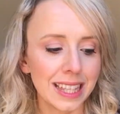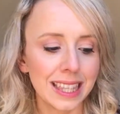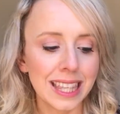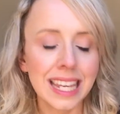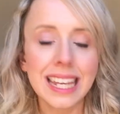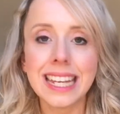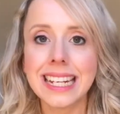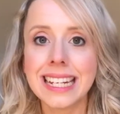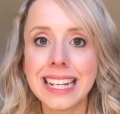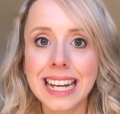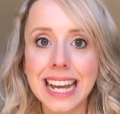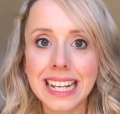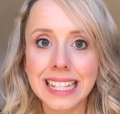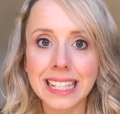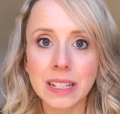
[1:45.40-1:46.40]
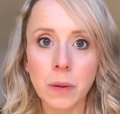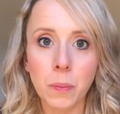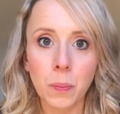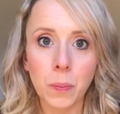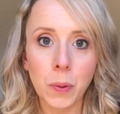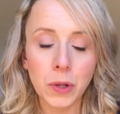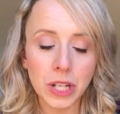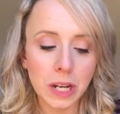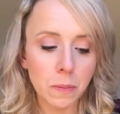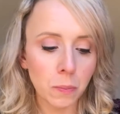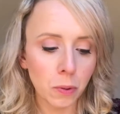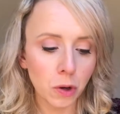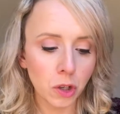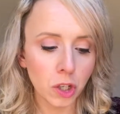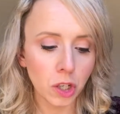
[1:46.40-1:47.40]
The next body
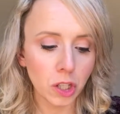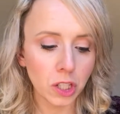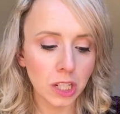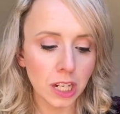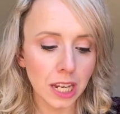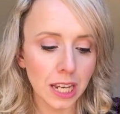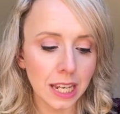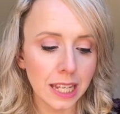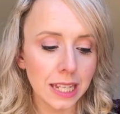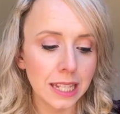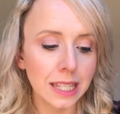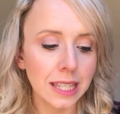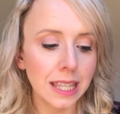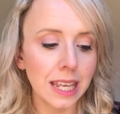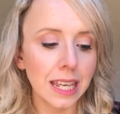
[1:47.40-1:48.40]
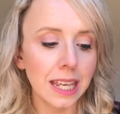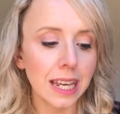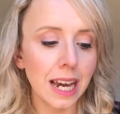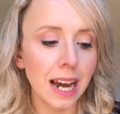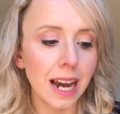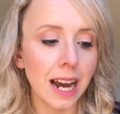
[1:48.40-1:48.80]
product is the